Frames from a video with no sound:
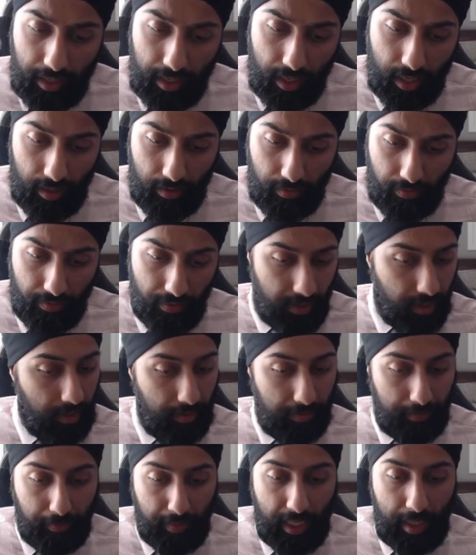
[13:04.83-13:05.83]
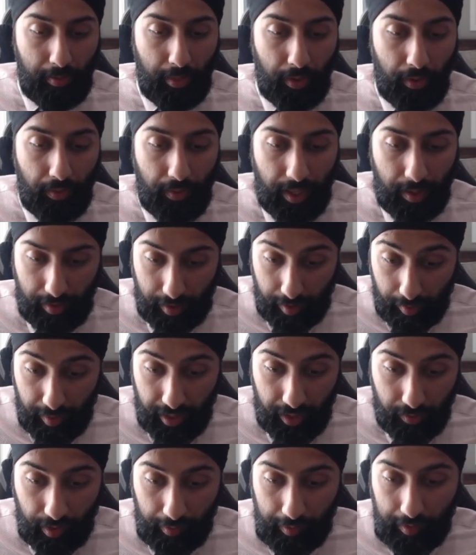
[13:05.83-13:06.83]
of the people that are
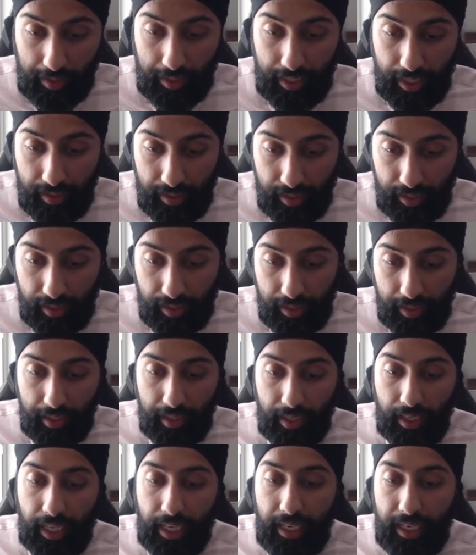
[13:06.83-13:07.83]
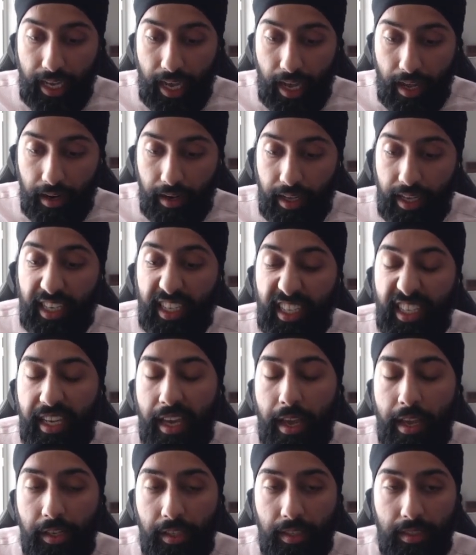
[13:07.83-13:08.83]
being represented in Canada, and
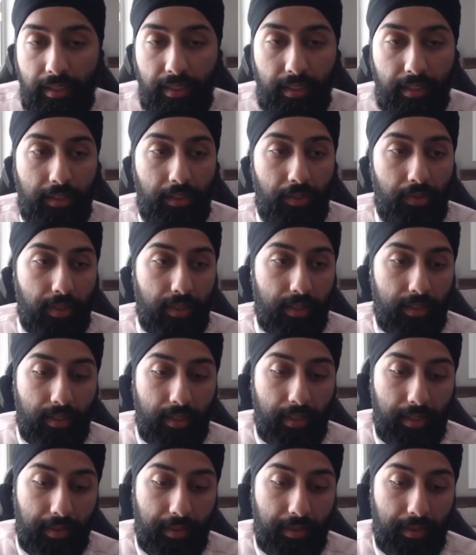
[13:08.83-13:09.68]
engages these students.